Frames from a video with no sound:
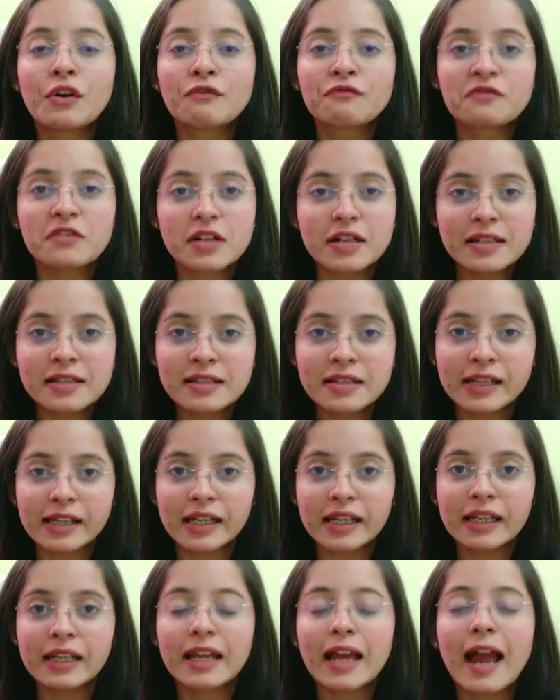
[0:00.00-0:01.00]

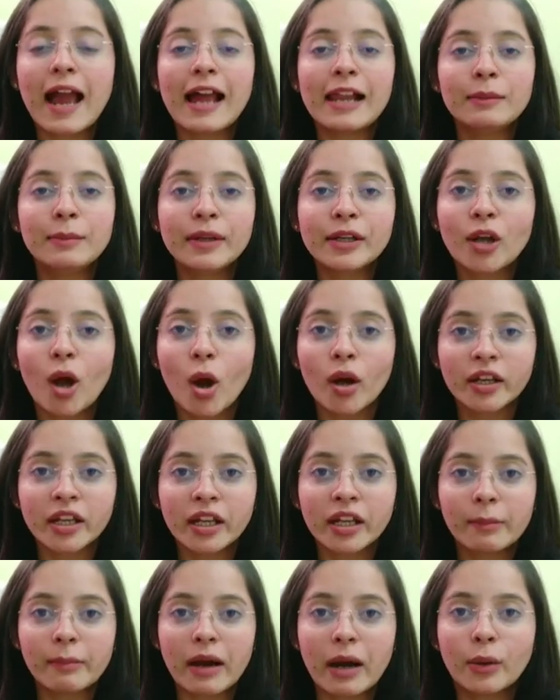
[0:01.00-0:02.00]
Firstly, I'll be
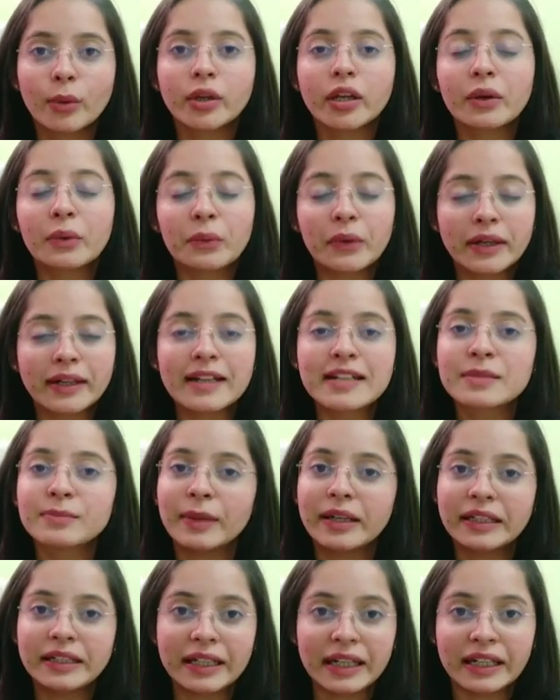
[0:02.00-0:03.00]
talking about what is
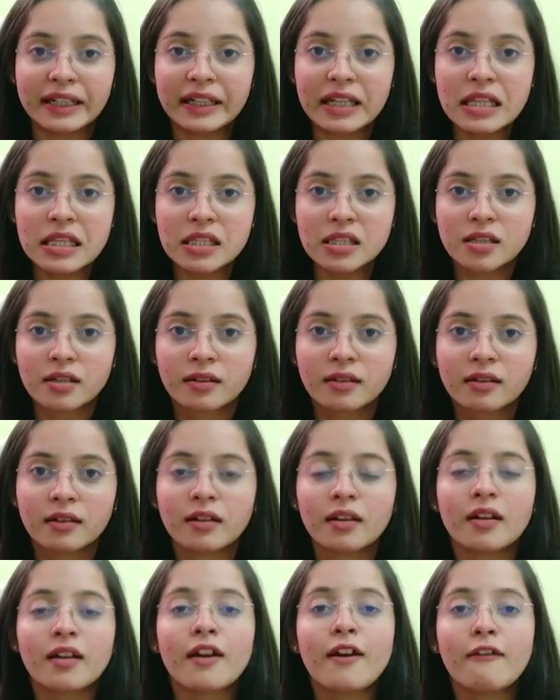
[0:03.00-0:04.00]
maintenance
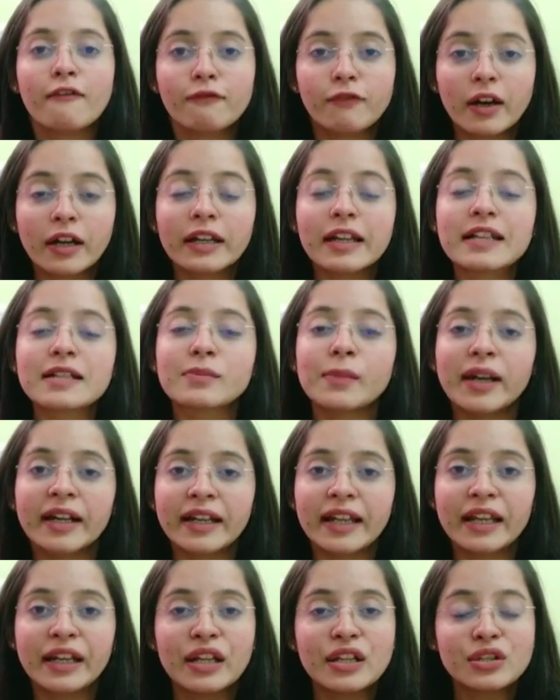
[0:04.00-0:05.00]

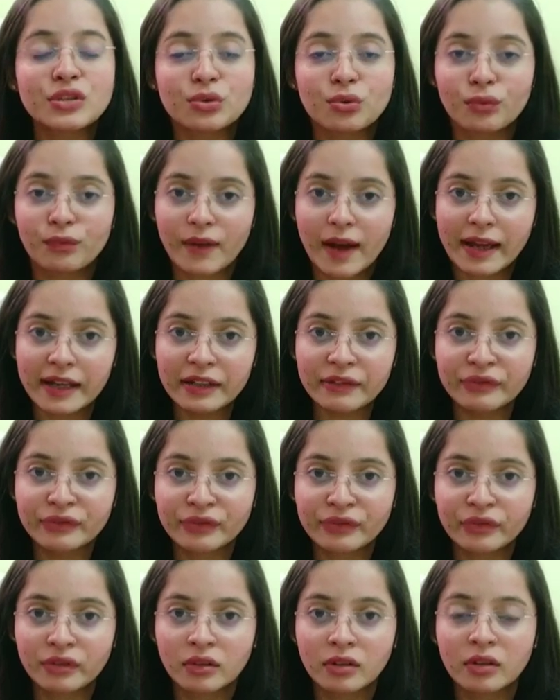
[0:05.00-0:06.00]
to
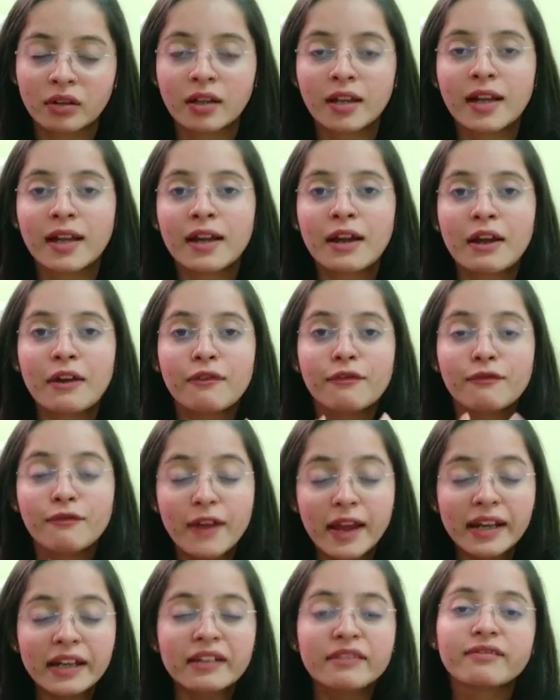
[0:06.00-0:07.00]
wife,
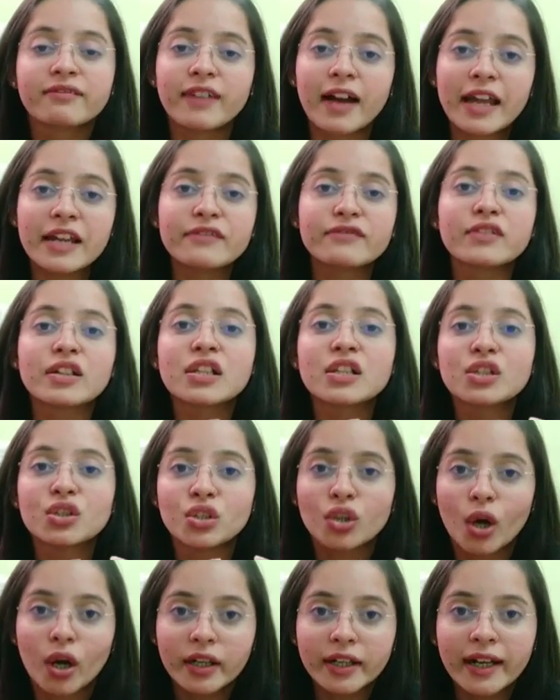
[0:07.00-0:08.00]
when wife is
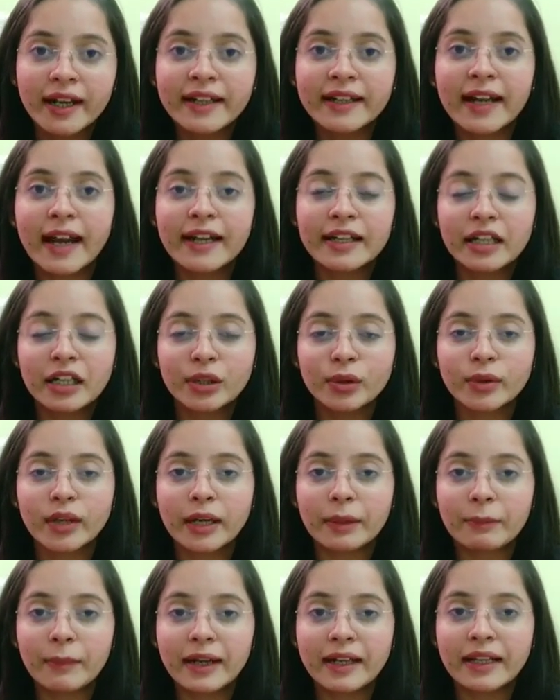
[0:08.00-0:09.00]
not entitled to
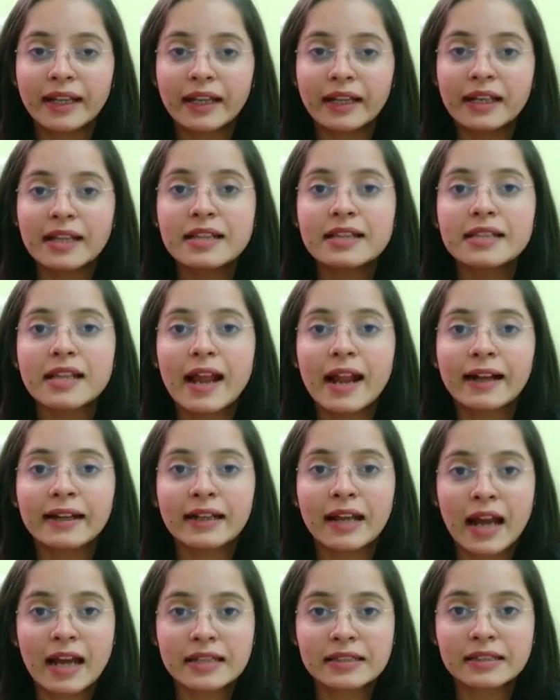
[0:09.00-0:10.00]
get maintenance, and
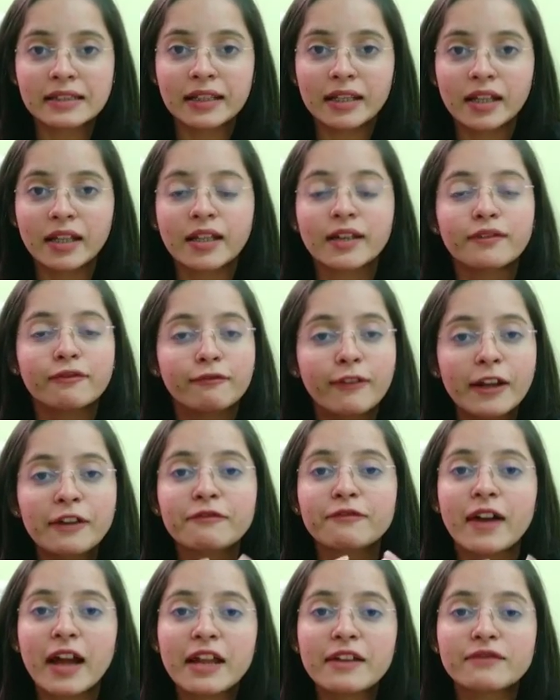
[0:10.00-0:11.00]
lastly, when
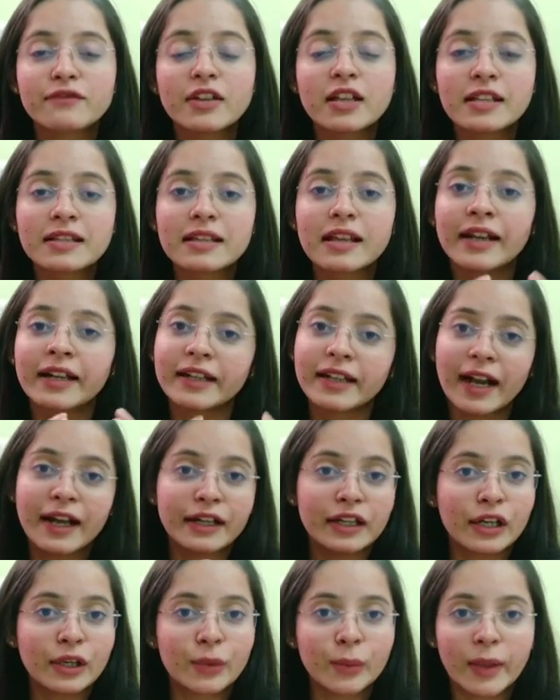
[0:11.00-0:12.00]
wife is
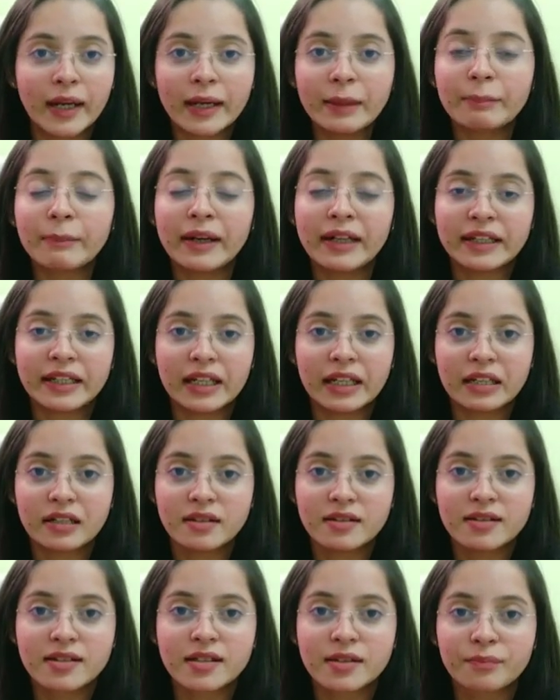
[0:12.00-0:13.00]
entitled to get
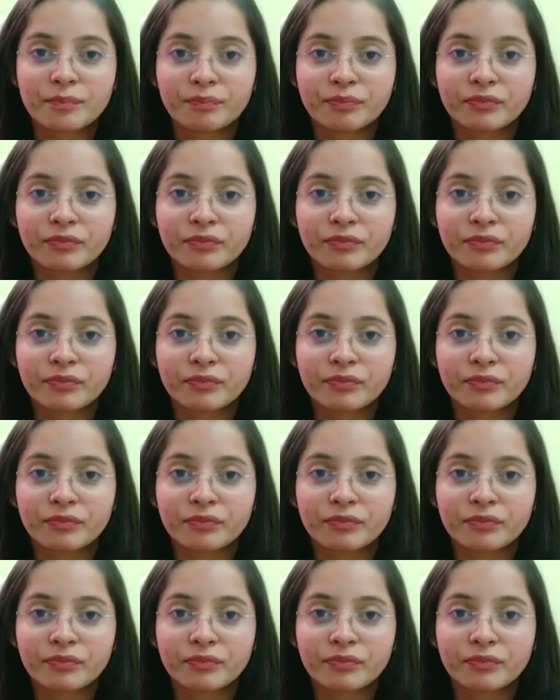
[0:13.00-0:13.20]
maintenance.